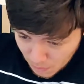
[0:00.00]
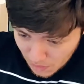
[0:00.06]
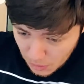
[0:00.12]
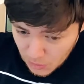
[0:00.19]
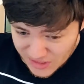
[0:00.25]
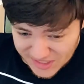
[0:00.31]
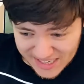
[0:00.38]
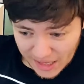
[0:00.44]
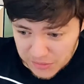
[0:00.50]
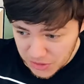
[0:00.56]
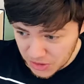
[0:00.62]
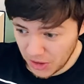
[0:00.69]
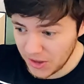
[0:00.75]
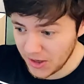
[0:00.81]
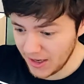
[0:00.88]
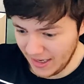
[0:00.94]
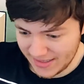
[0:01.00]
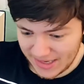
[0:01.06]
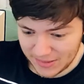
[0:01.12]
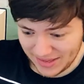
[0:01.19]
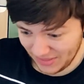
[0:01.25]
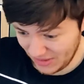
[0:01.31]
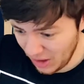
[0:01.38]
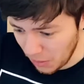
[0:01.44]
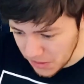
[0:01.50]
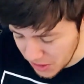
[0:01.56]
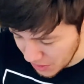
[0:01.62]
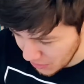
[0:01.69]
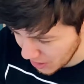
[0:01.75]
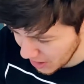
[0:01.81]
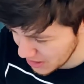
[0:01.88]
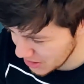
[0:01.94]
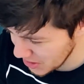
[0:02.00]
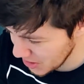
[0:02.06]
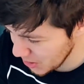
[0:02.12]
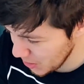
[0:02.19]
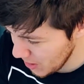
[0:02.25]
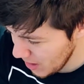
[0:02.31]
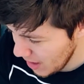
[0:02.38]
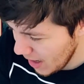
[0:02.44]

which sounds shocking. It sounds like the opposite of what I should do.